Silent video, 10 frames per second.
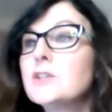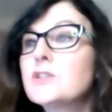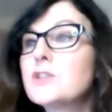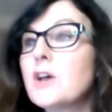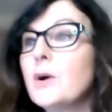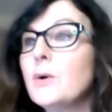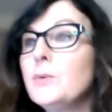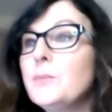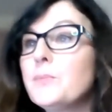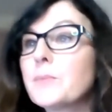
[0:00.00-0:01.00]

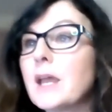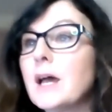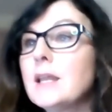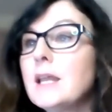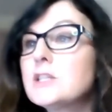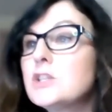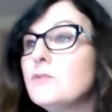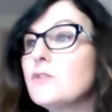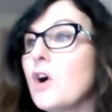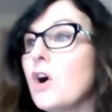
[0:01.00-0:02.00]
So unless
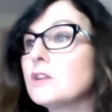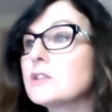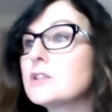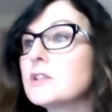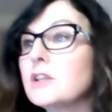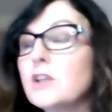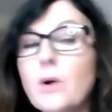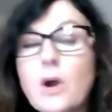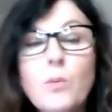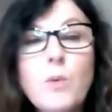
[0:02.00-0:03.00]
you've got,
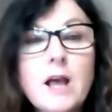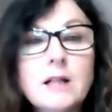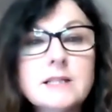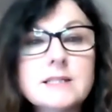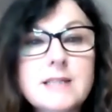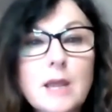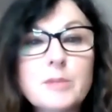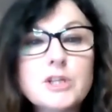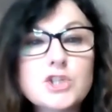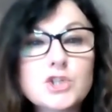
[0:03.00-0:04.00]
a
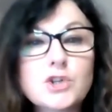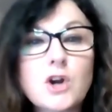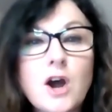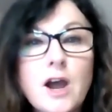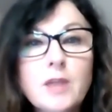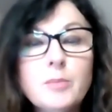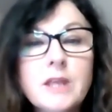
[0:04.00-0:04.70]
well-established tribe,